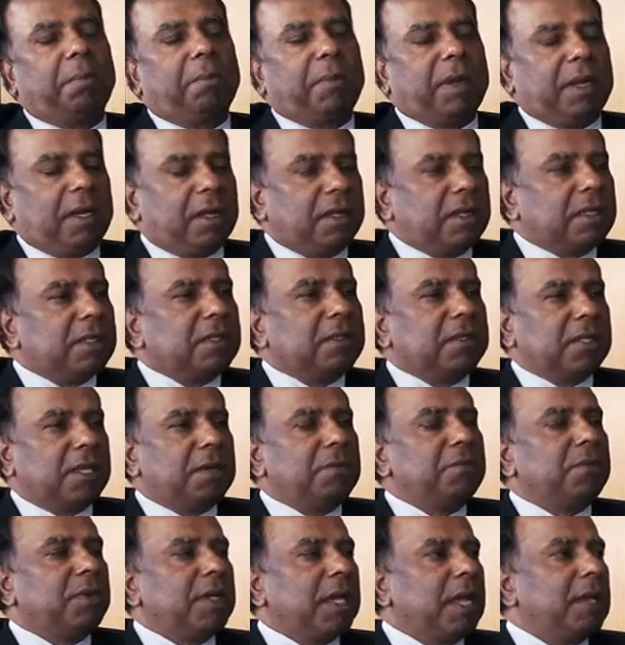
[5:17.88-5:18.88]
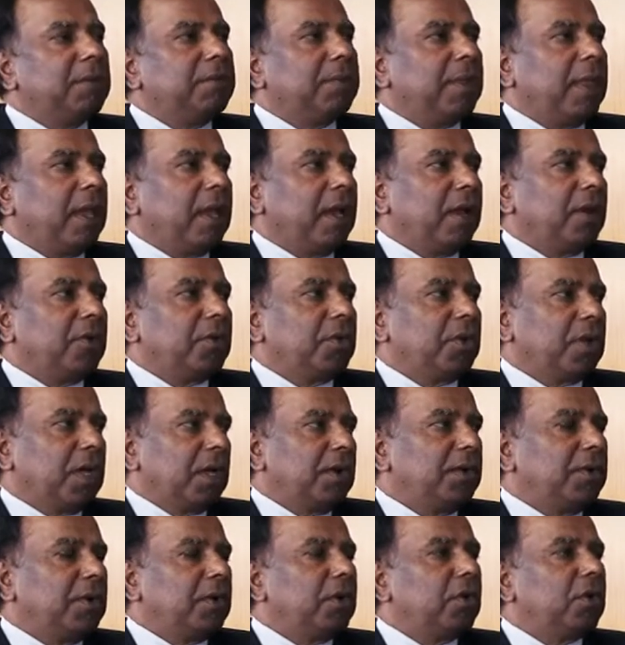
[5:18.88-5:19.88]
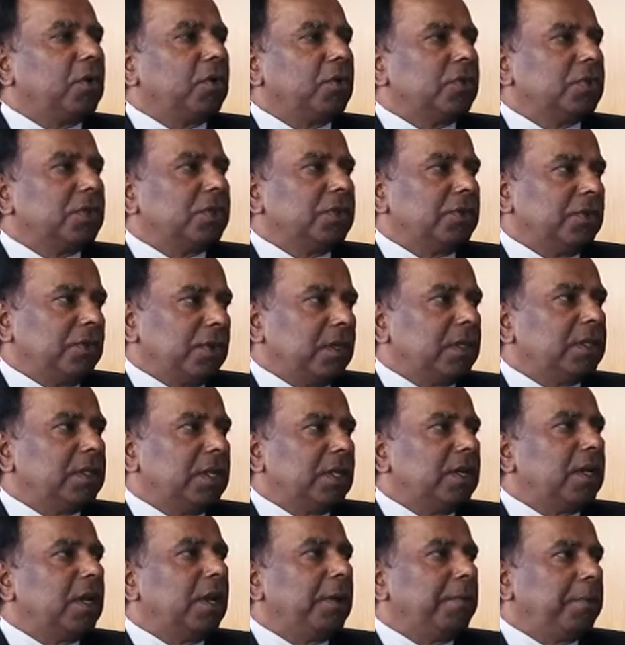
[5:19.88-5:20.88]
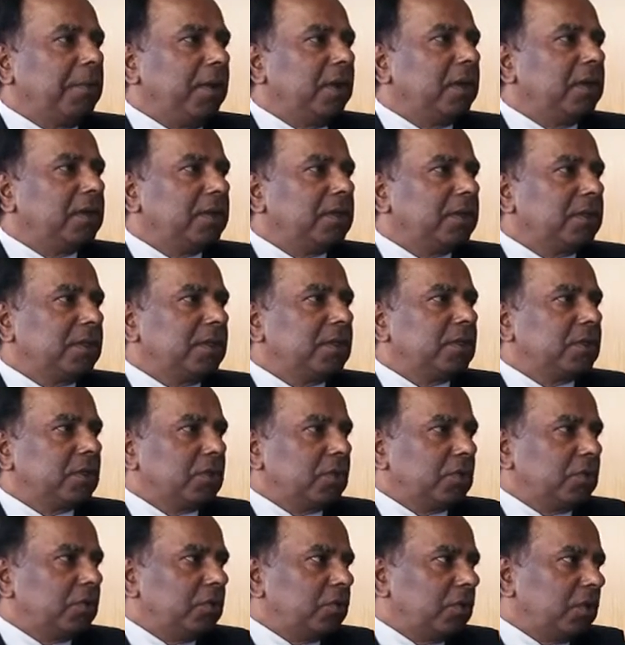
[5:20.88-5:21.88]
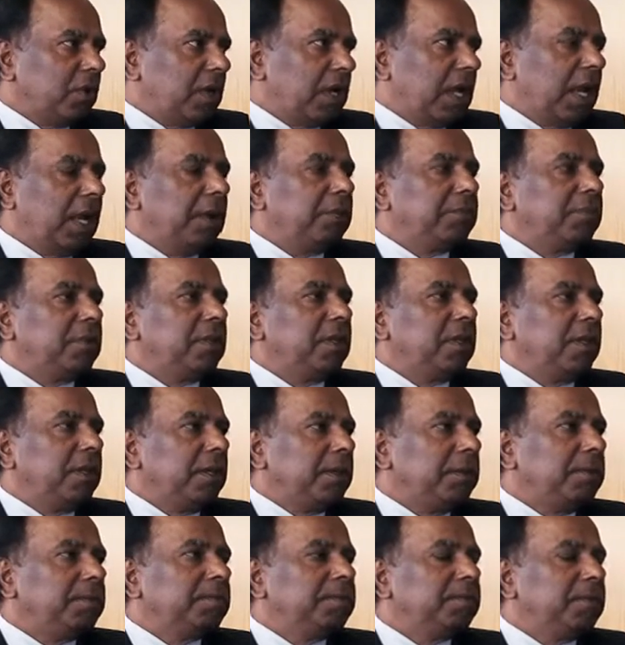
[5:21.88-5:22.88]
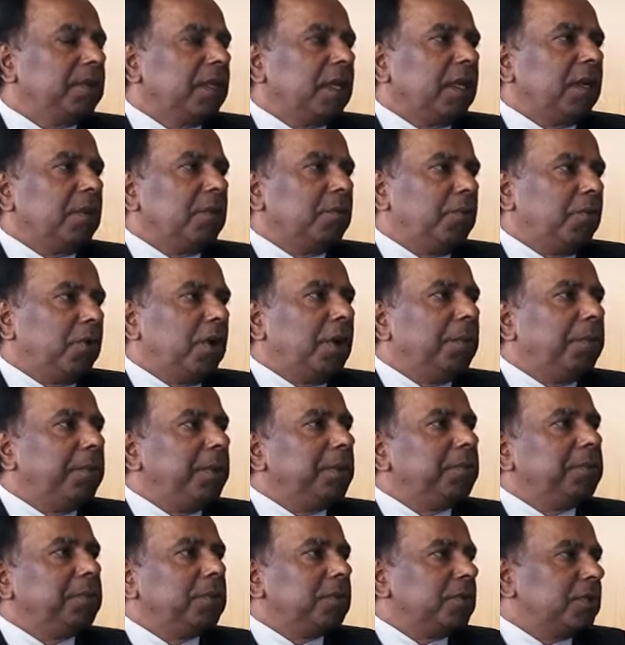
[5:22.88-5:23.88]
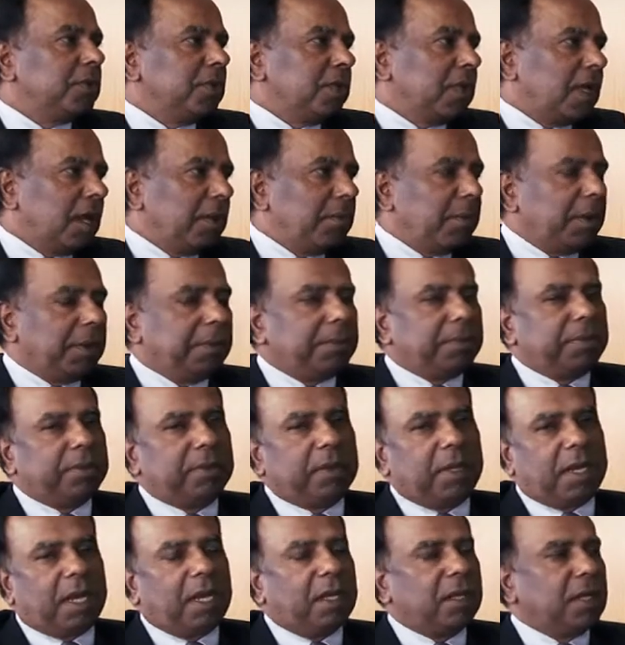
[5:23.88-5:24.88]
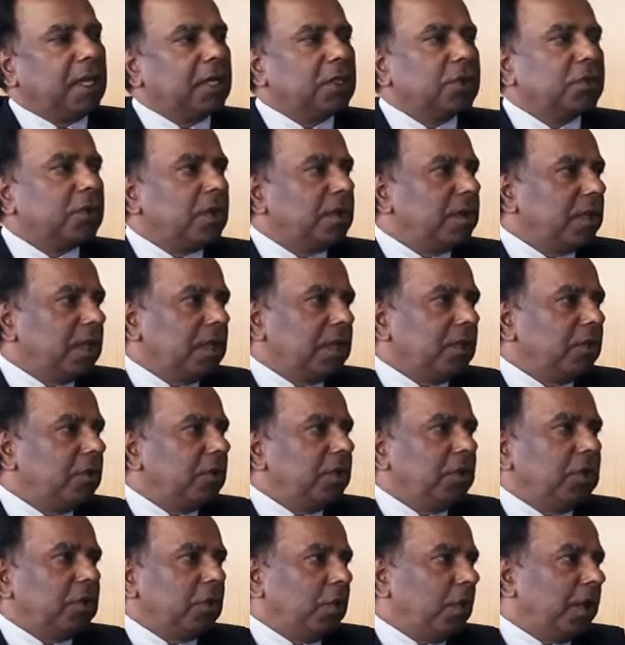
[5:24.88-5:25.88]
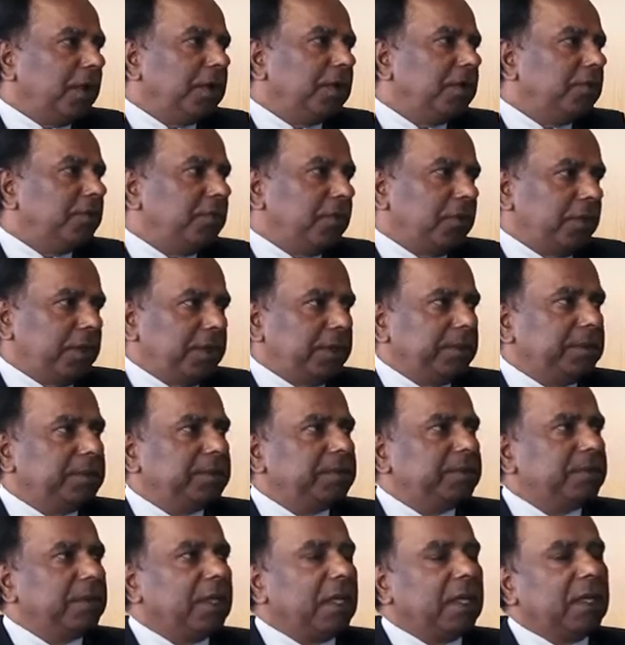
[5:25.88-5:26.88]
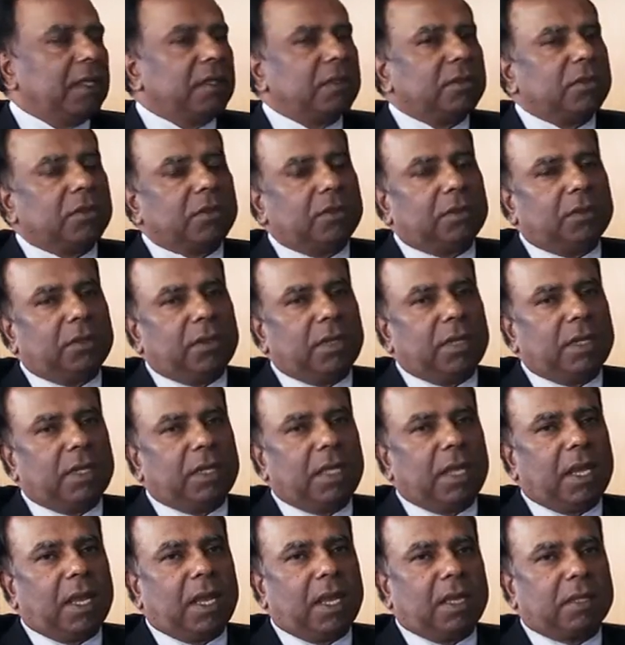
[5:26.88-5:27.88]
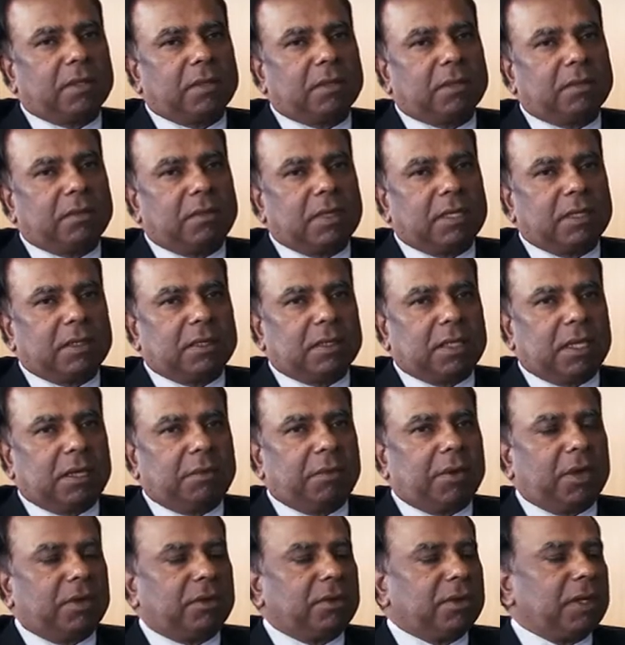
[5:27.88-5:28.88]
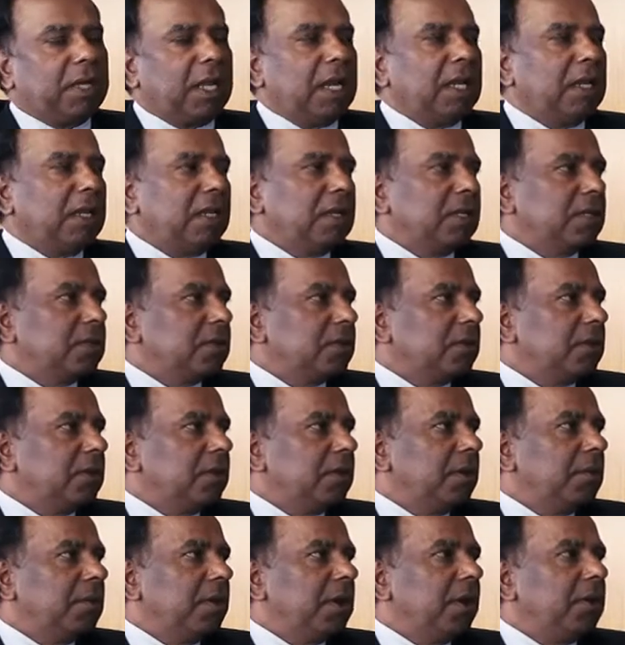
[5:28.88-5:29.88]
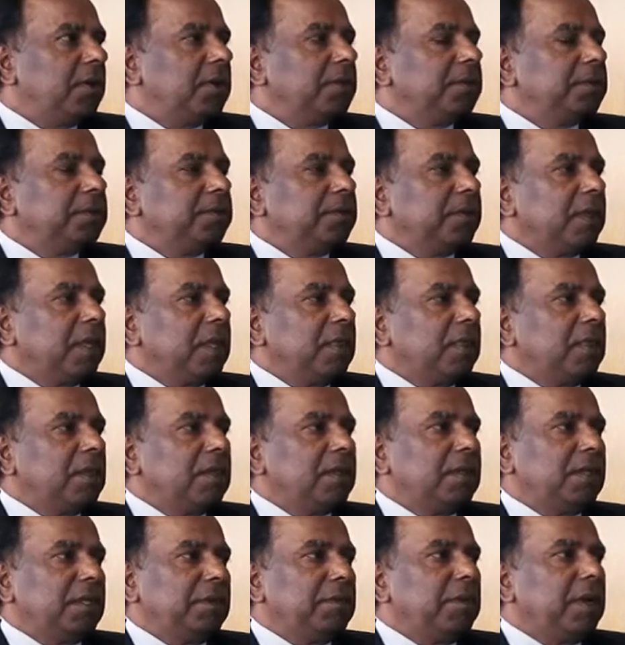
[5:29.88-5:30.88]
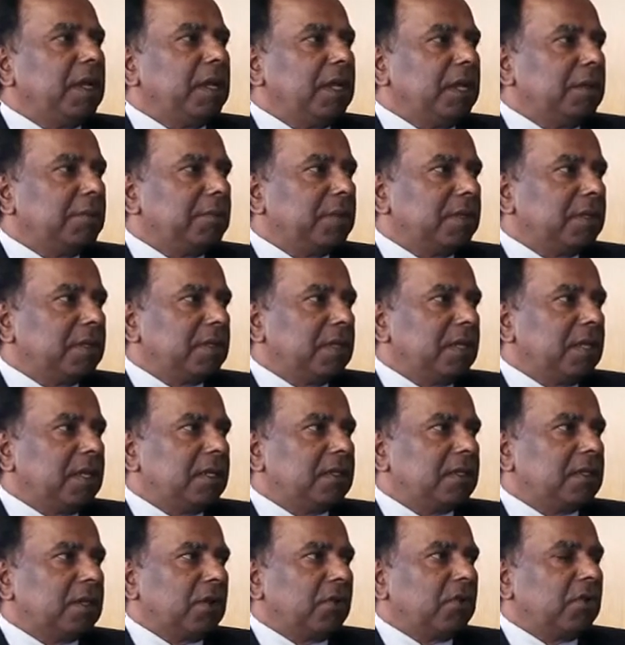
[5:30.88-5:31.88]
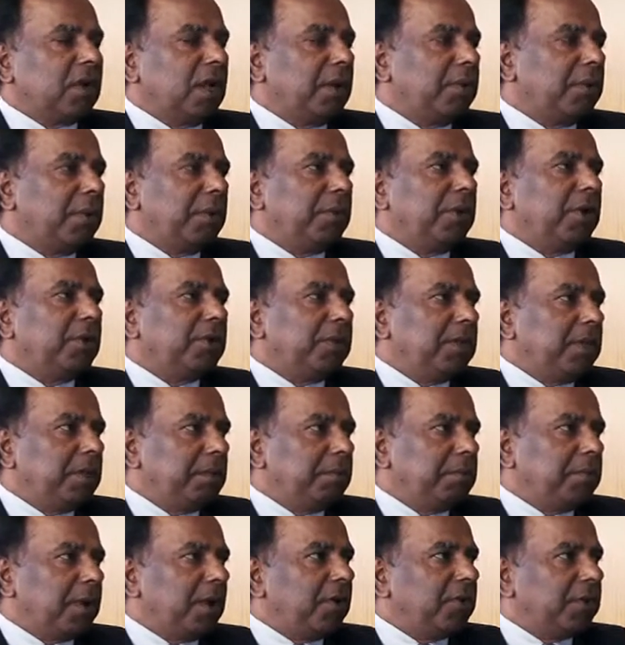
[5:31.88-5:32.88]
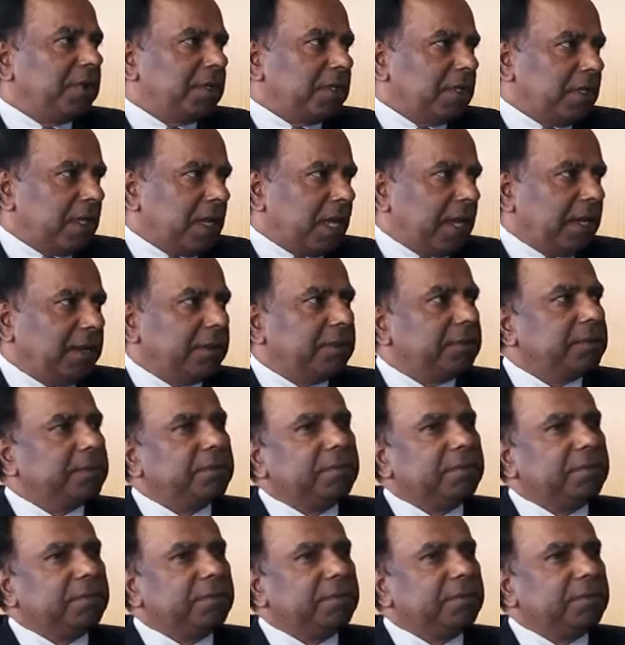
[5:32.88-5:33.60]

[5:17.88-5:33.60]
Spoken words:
But at the same time, they have to have inclusive agenda policies to help the poor people to come up. And that's what they are doing wonderfully. So in the last, they say about 10 years, about 30 million Brazilians have come above the poverty line.